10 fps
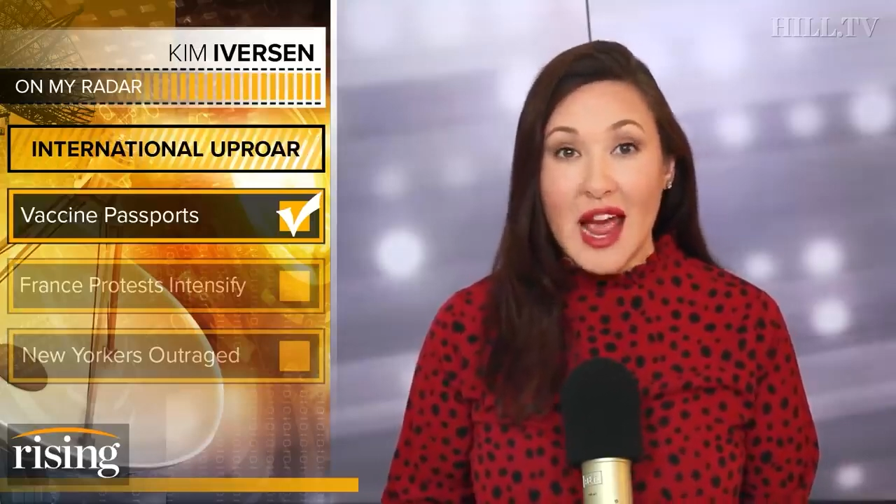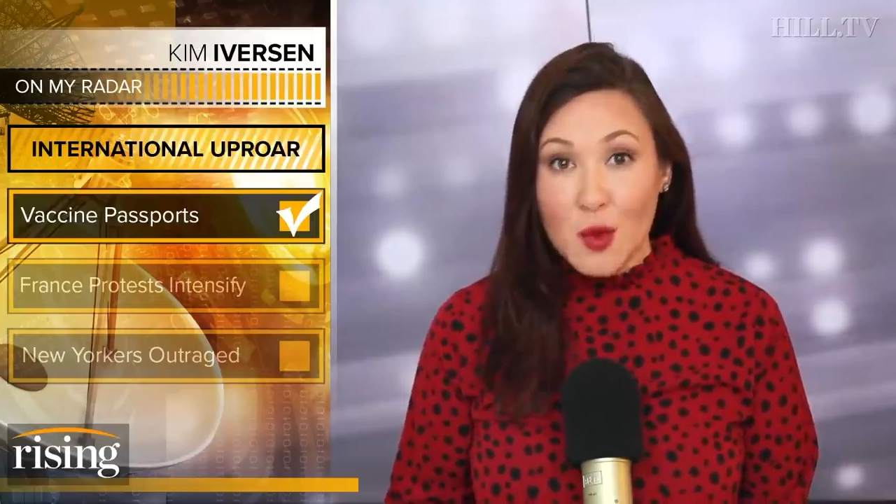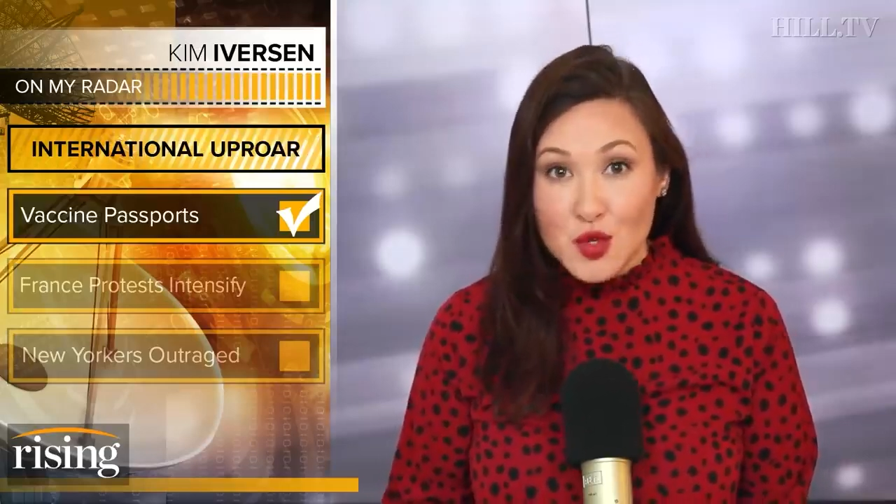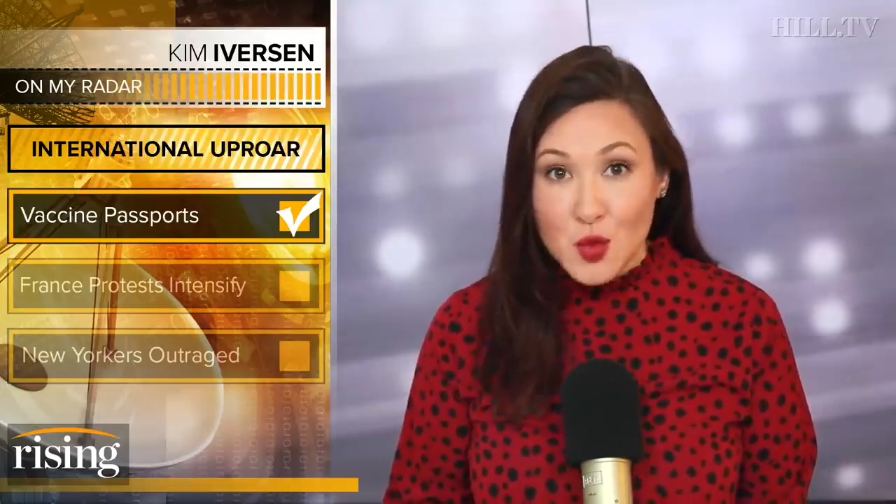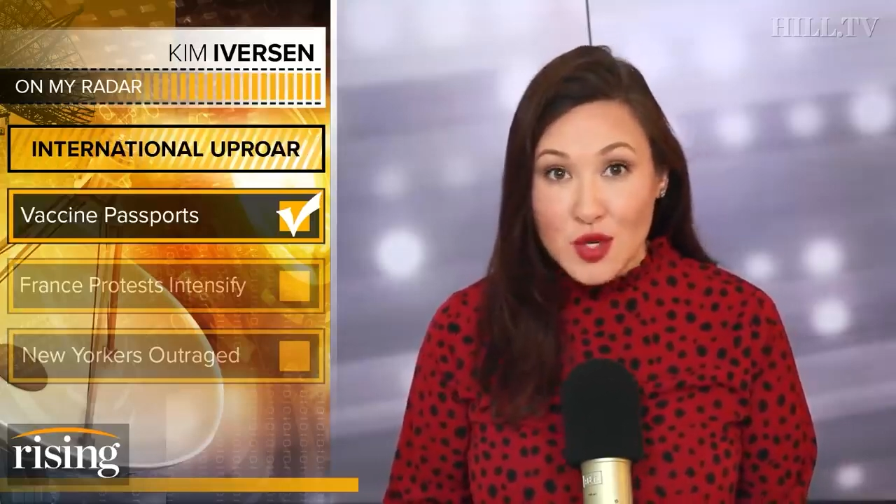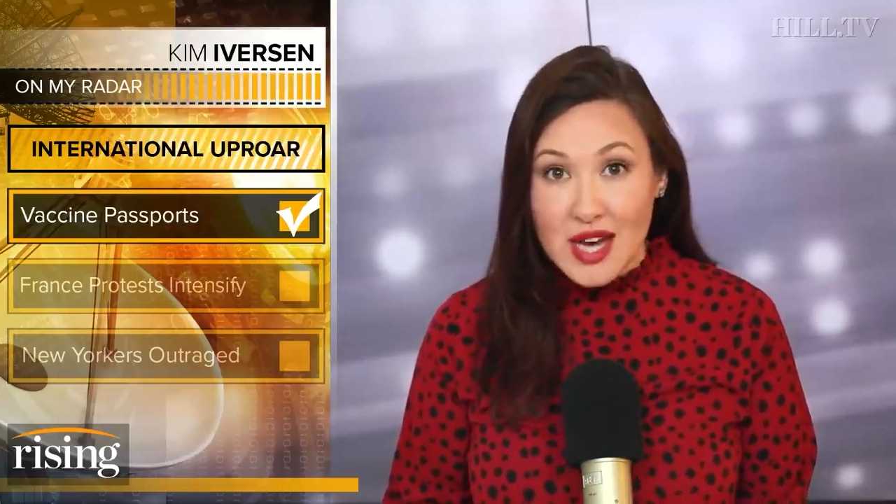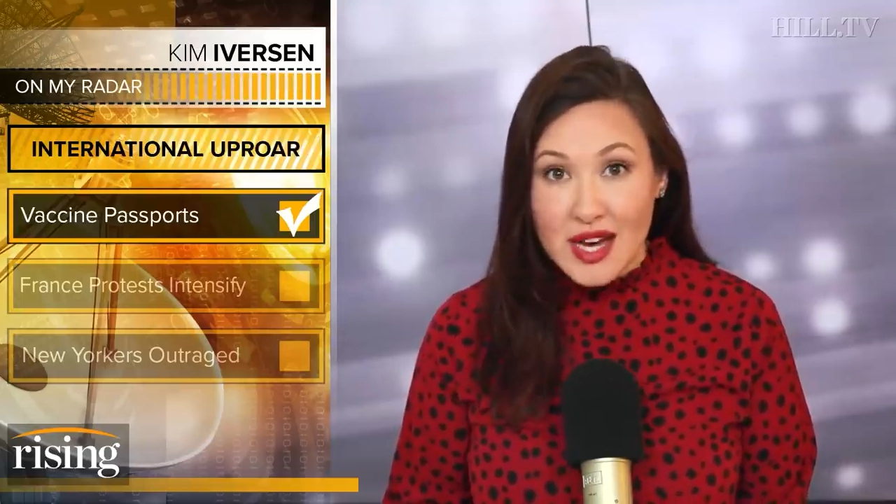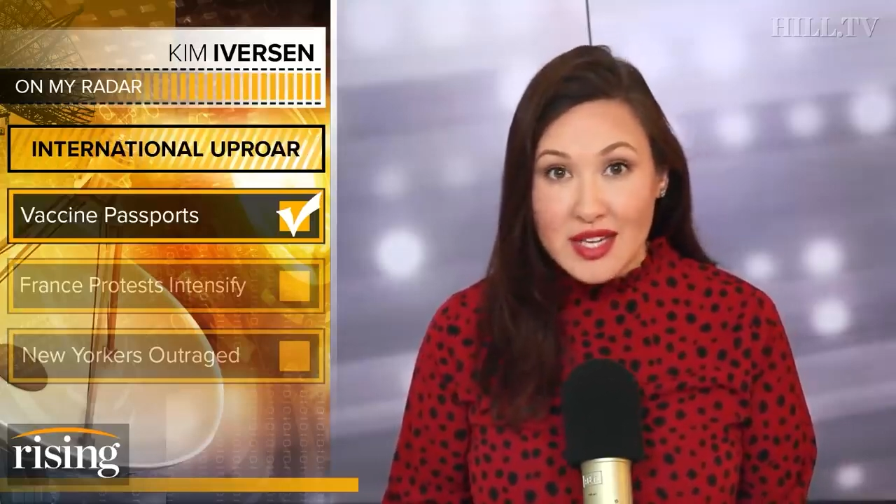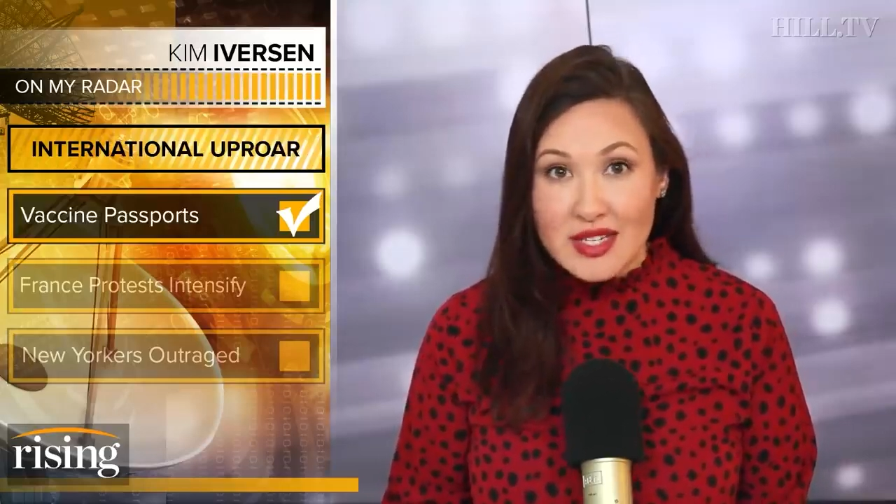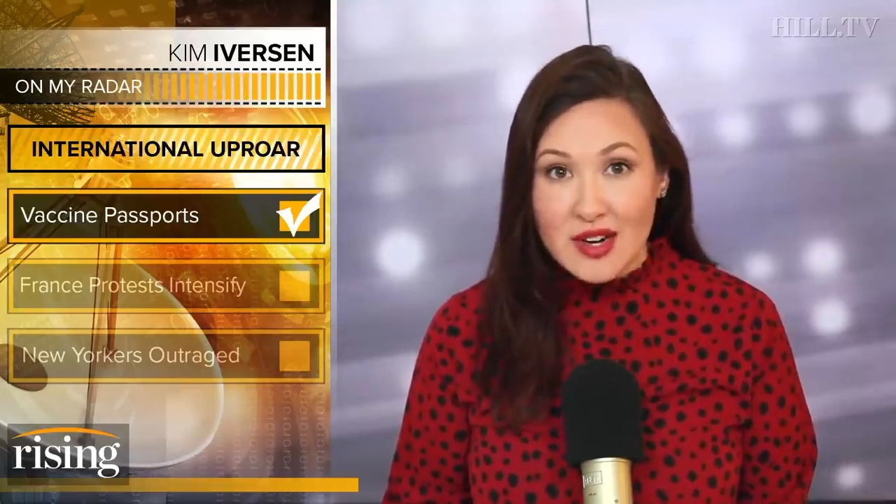outdoor
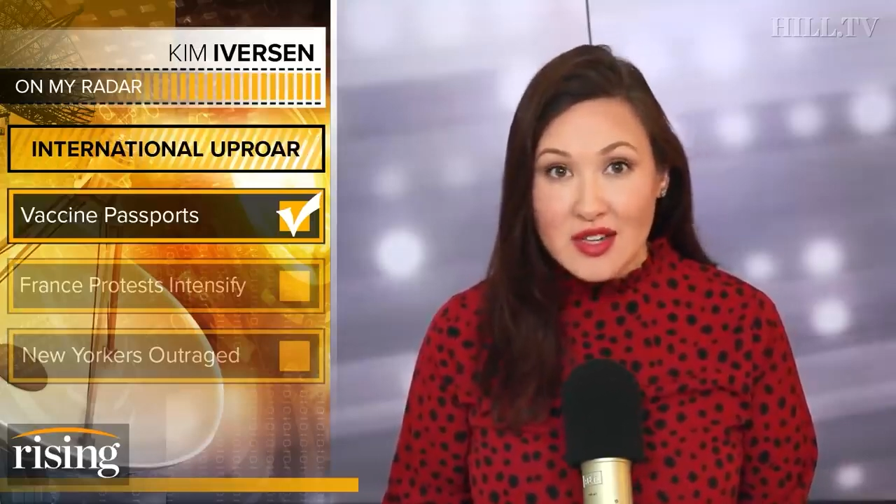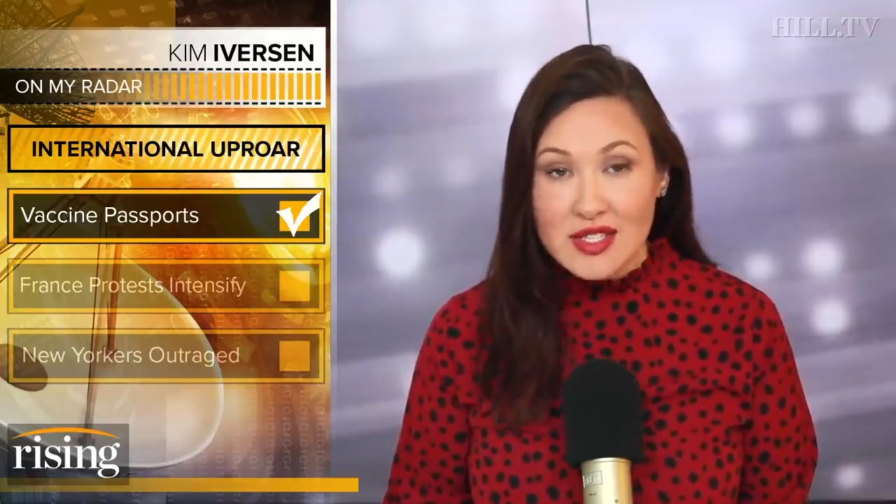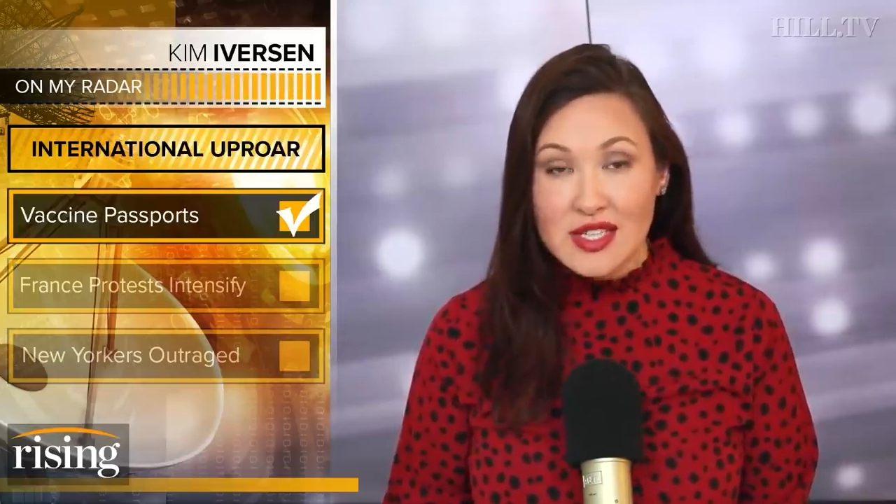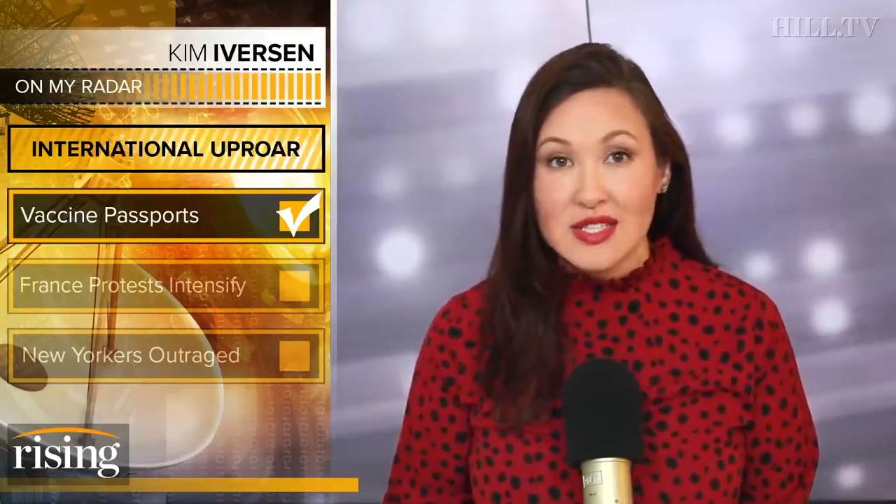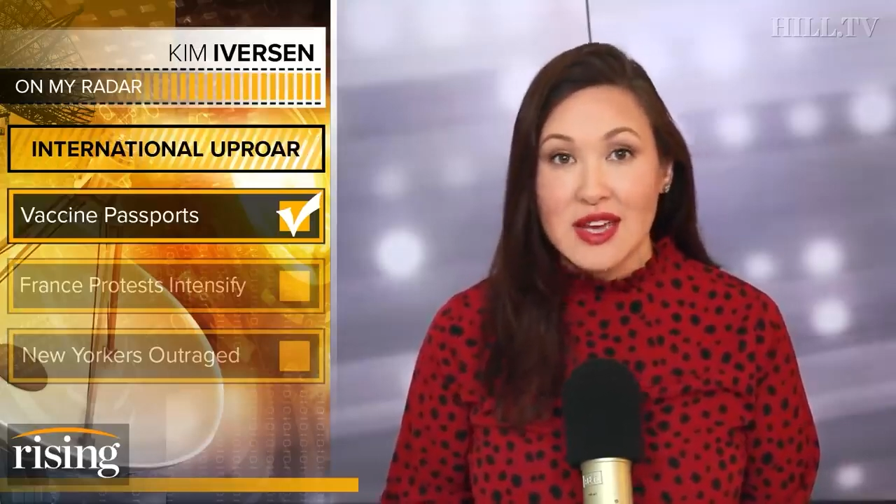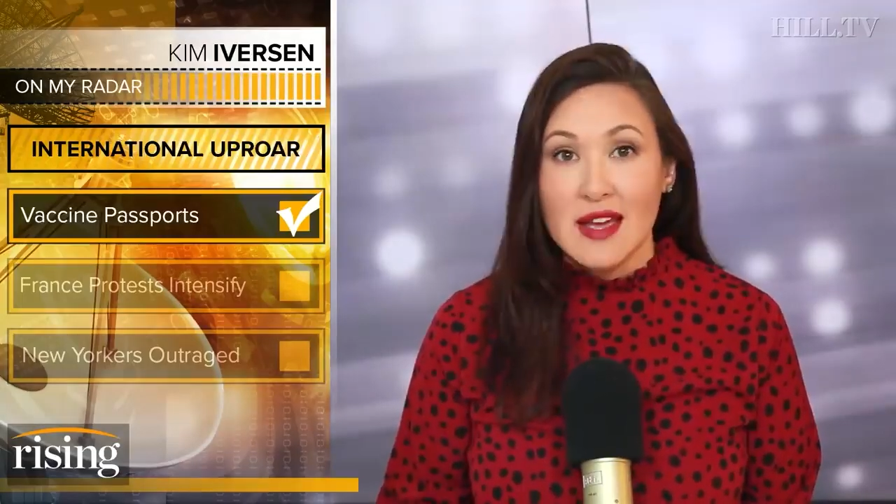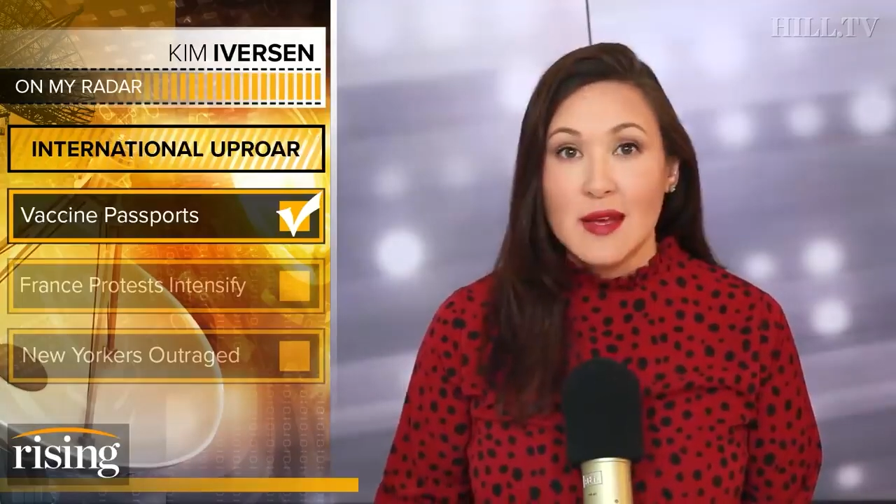dining terraces,